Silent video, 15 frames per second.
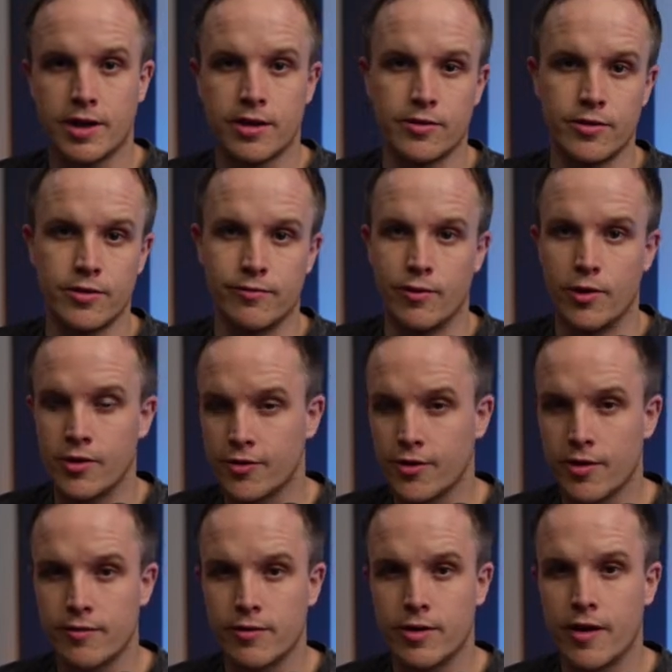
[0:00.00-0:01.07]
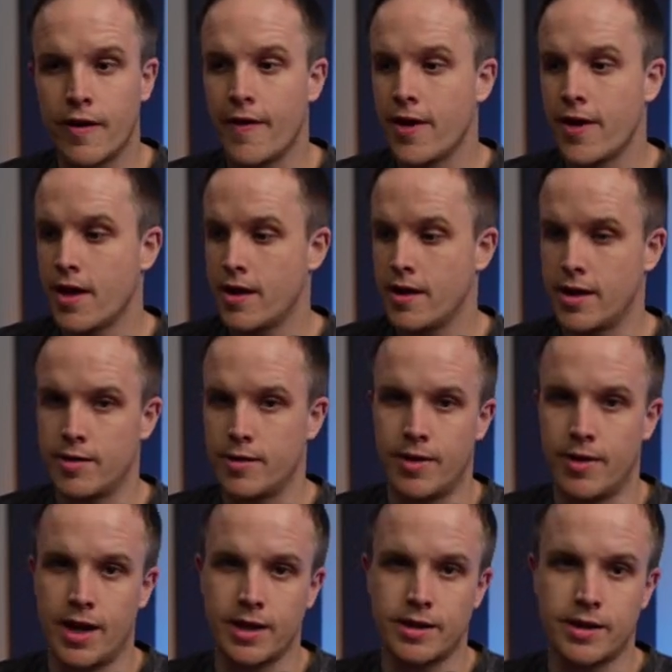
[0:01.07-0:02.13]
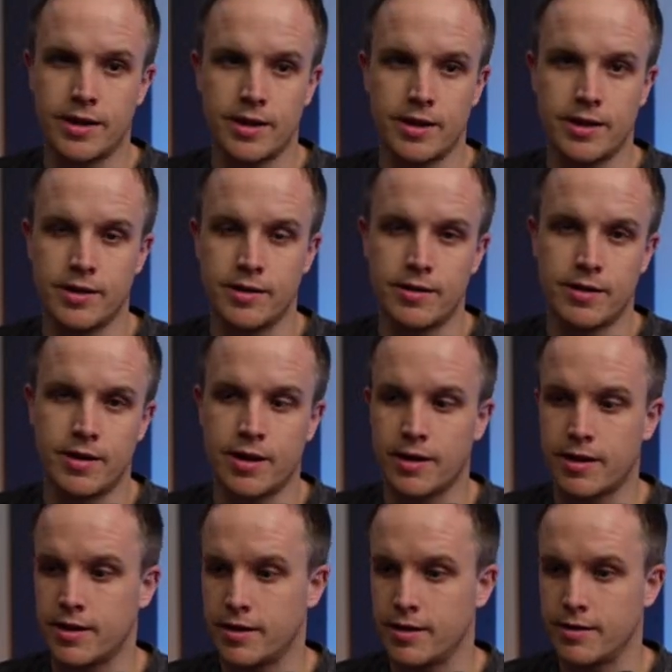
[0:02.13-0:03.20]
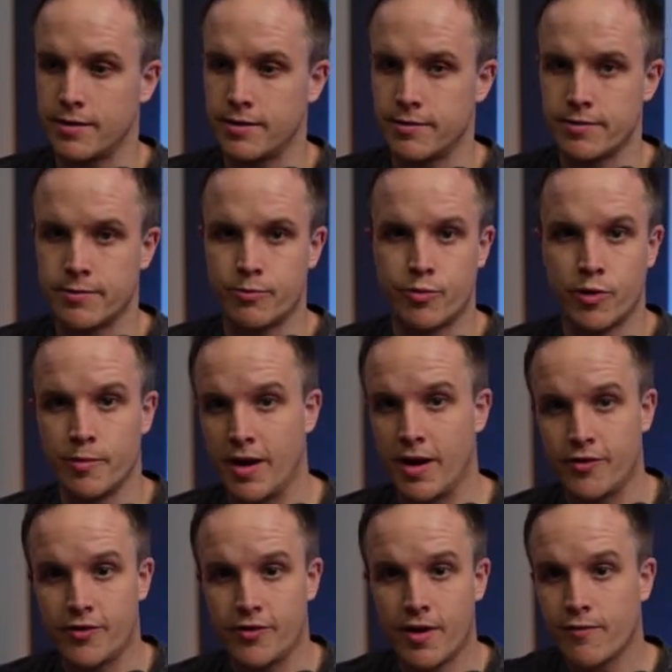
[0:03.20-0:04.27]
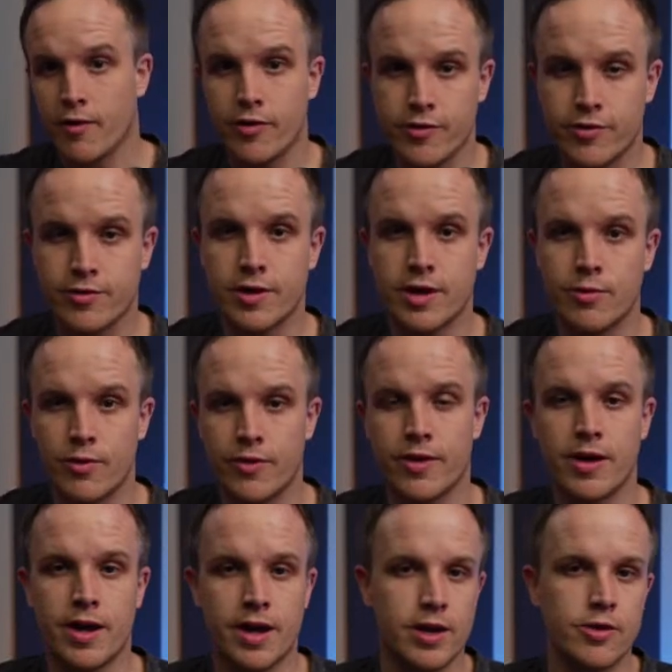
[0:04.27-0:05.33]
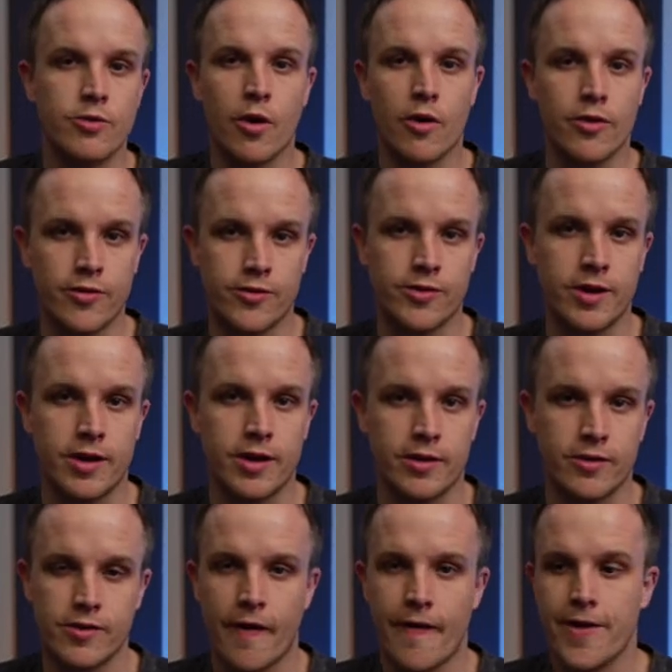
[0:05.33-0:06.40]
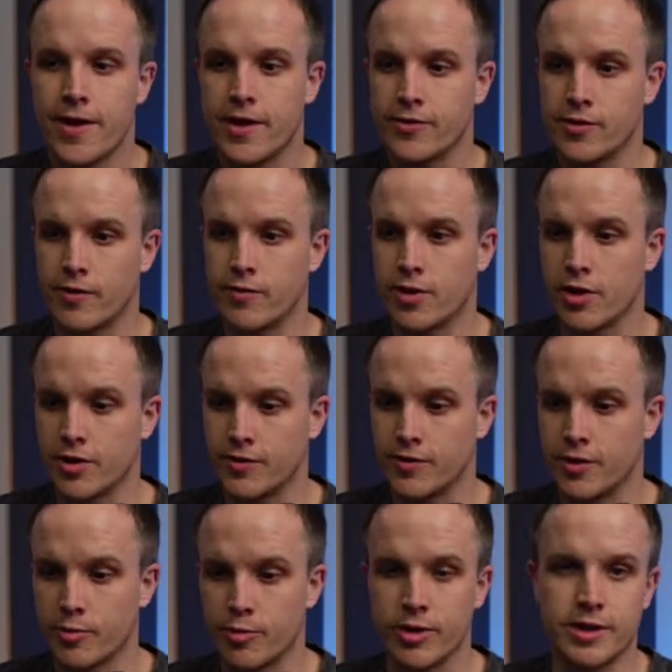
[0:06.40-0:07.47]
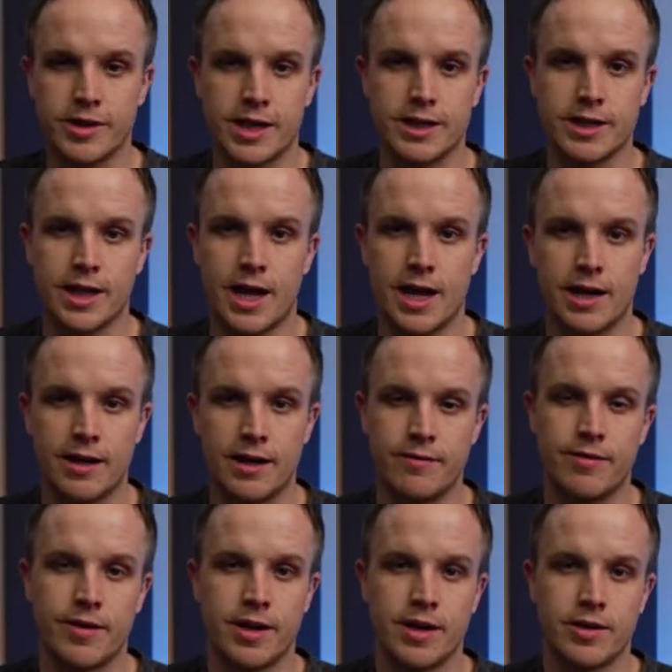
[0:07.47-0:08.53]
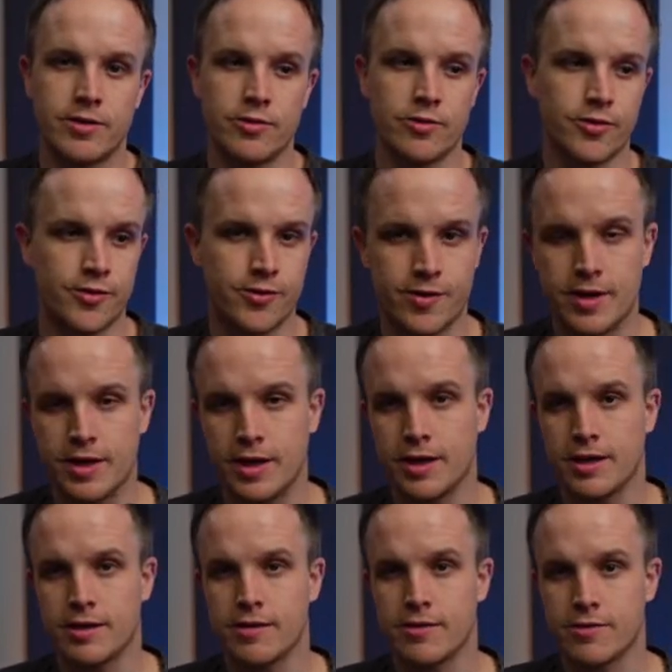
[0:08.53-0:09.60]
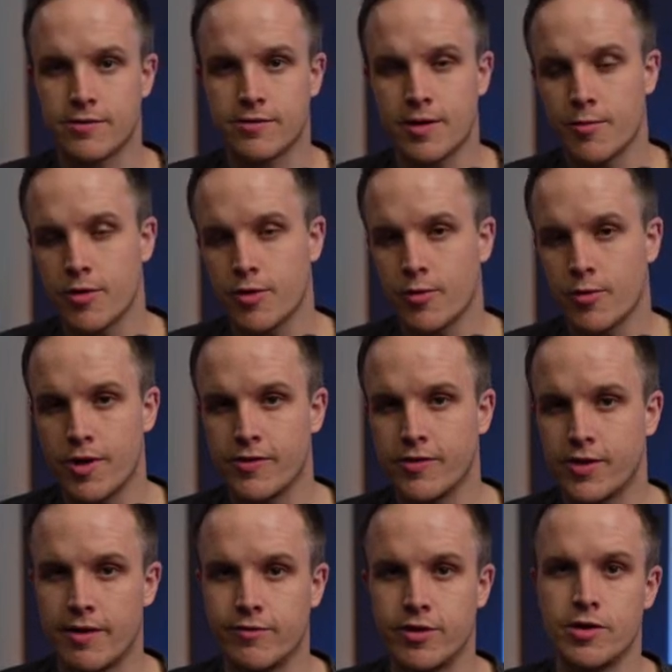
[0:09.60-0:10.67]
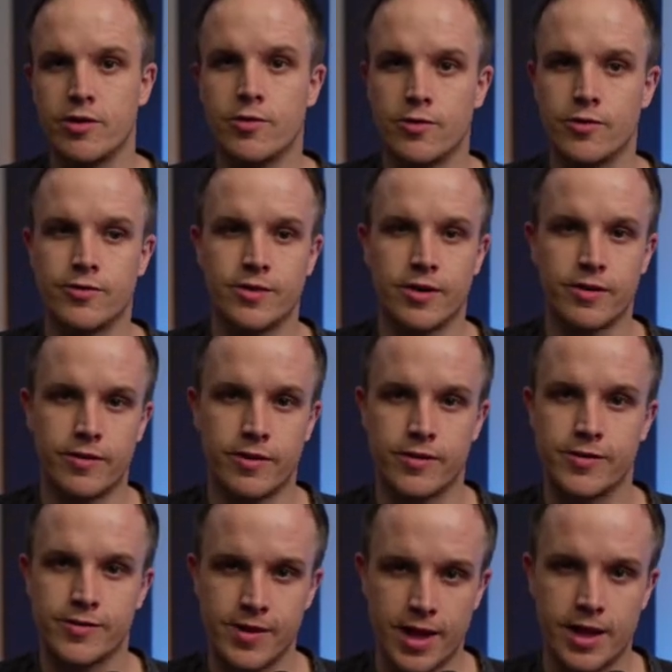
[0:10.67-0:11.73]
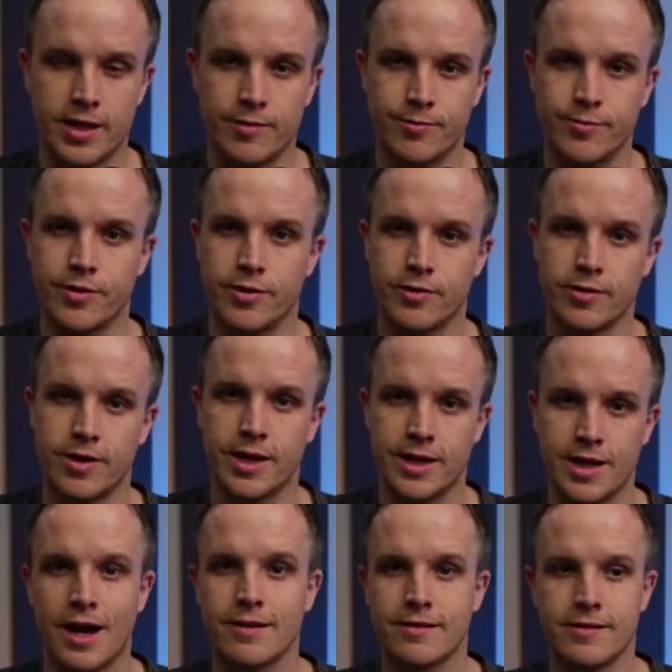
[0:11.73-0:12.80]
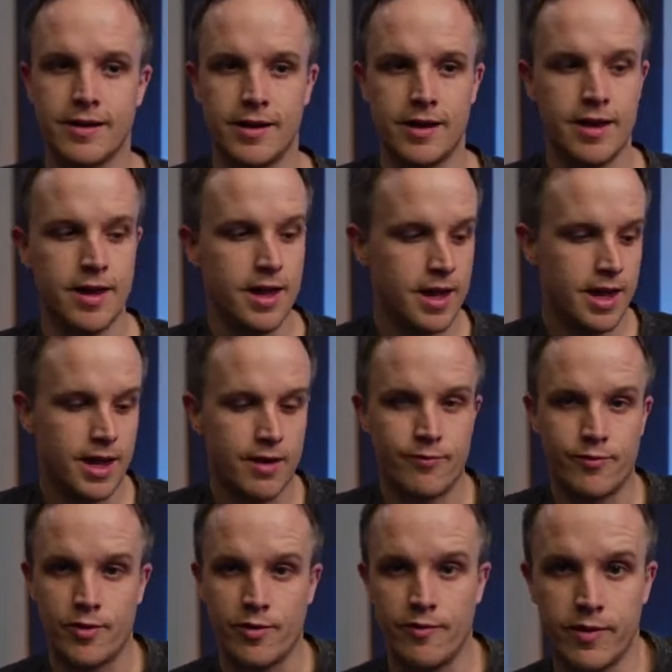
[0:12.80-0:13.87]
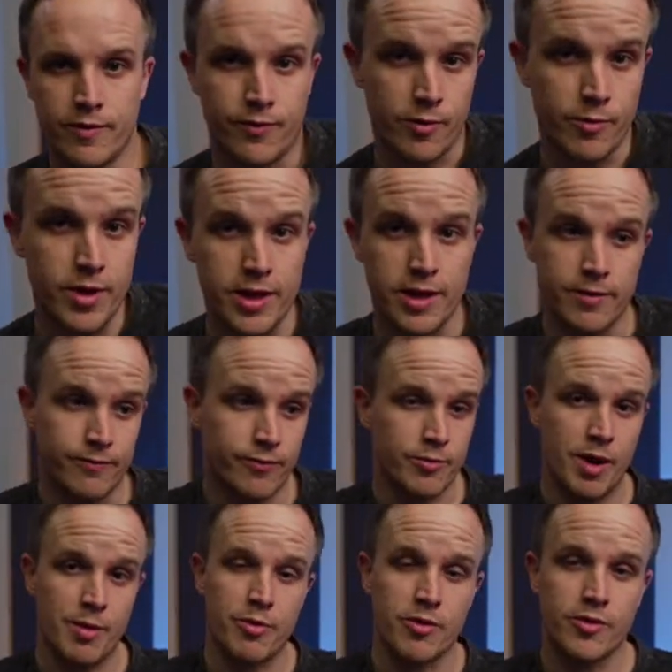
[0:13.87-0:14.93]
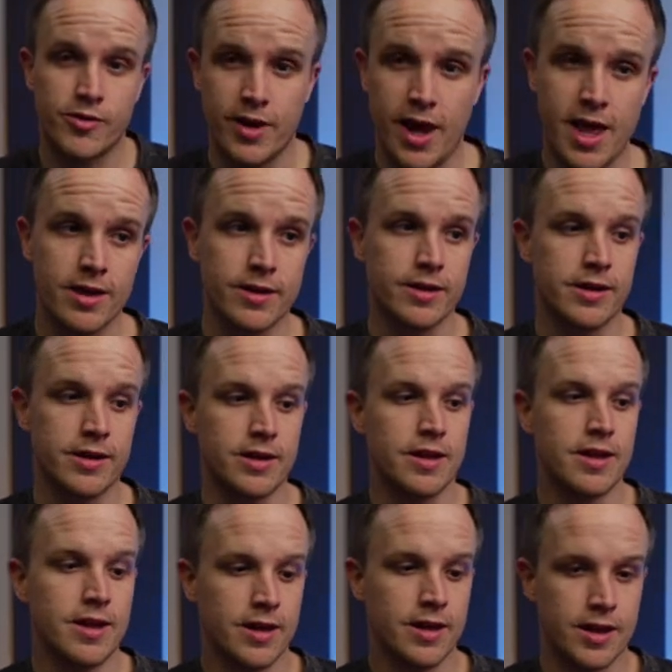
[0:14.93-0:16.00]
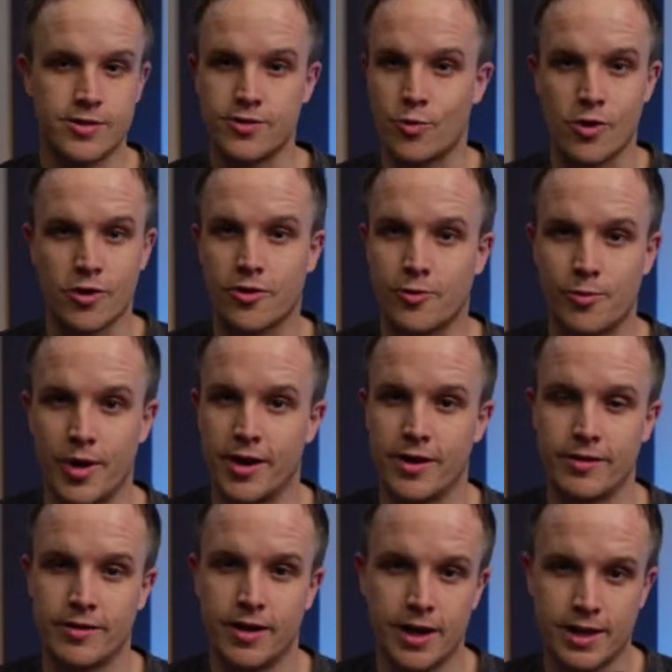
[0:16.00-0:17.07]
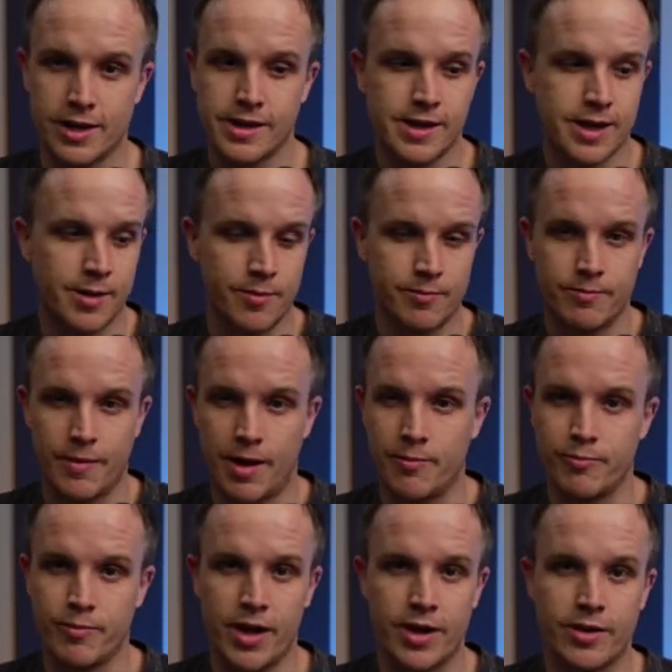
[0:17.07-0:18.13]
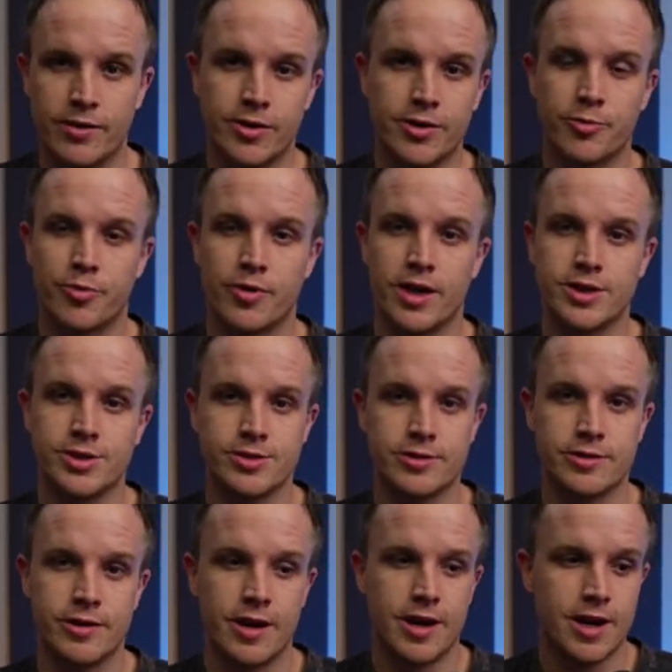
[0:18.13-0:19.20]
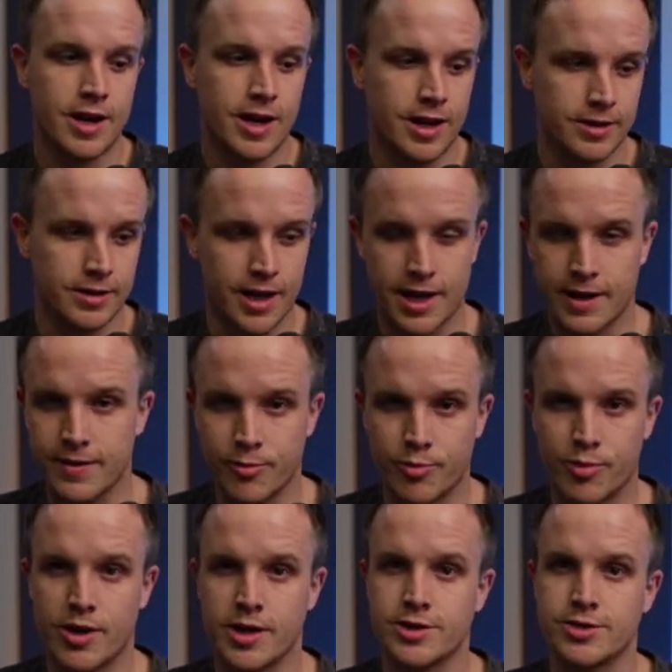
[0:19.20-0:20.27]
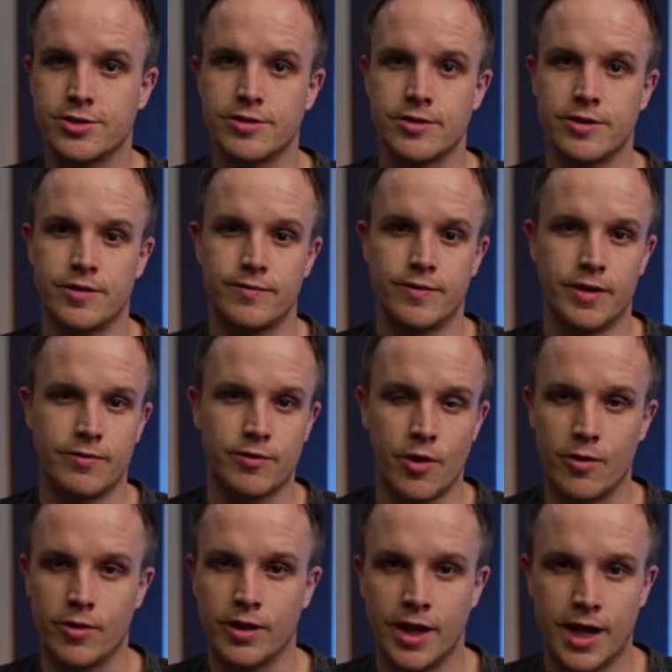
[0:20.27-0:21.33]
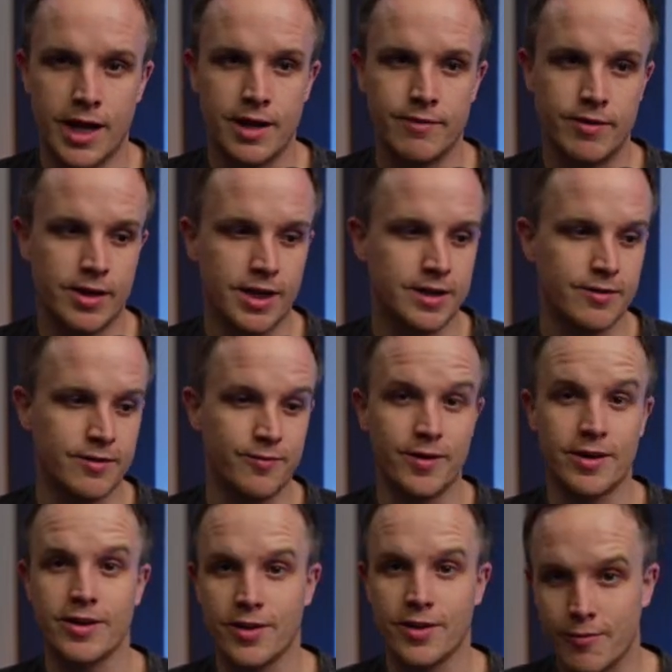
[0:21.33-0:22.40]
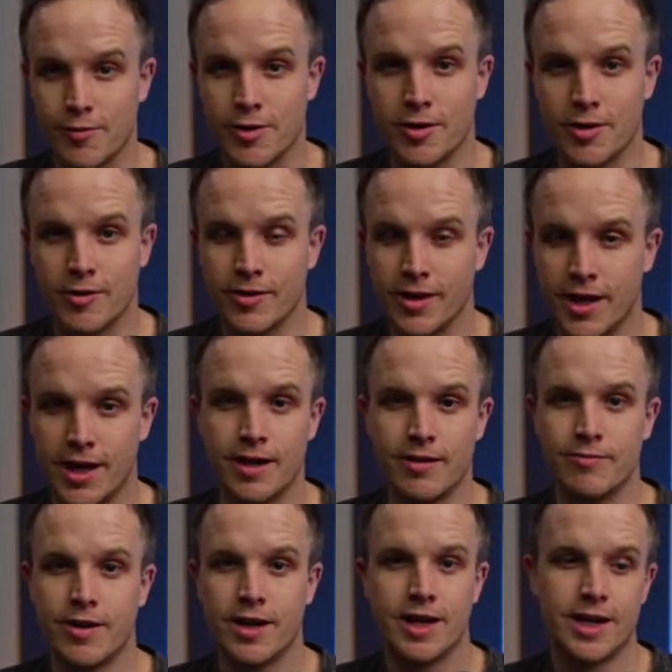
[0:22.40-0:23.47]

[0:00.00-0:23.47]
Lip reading: I can do a voiceover. I can put myself on the screen with it. I can do all those things. And so if you go to dillbilly.live, you'll see some of the ways that I've used this setup to create content. And for me and for my personality, it just works better. Like I'm better under pressure. I like the pressure of going live. I like the feeling of going live.